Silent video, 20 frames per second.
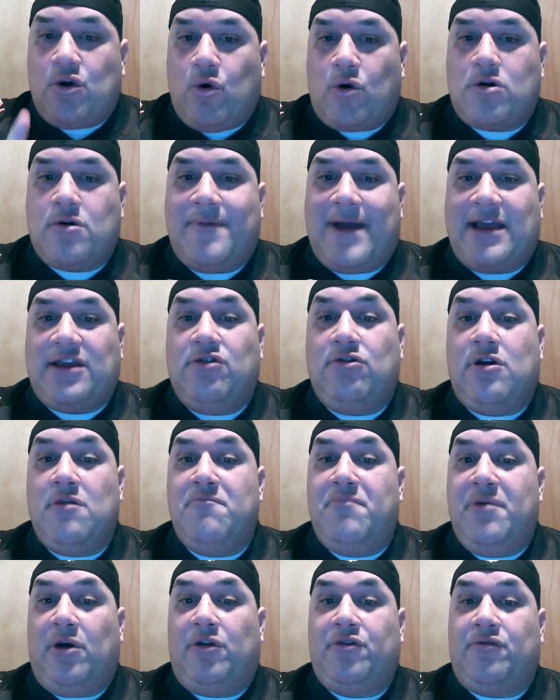quarterback you
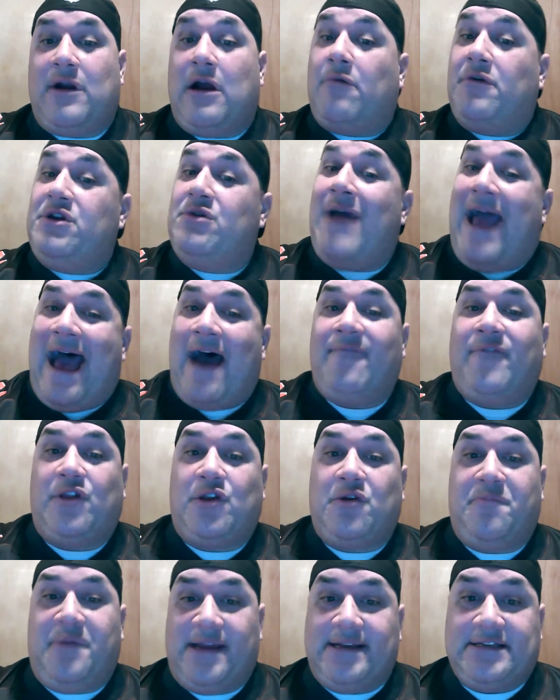can build around when you have
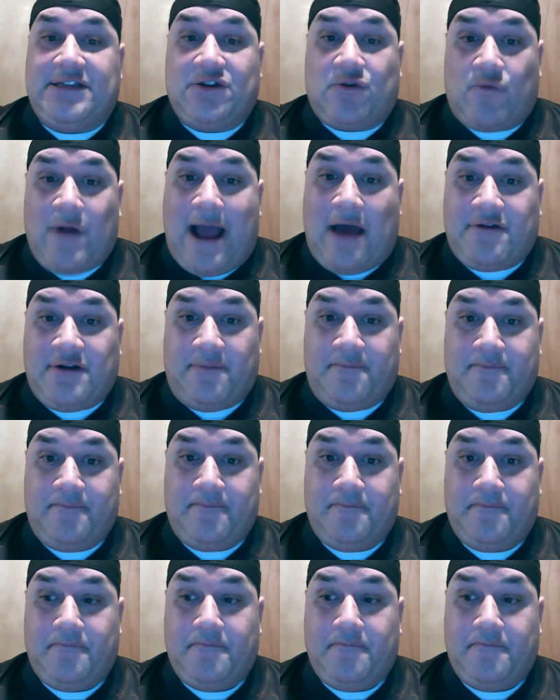other pieces around him.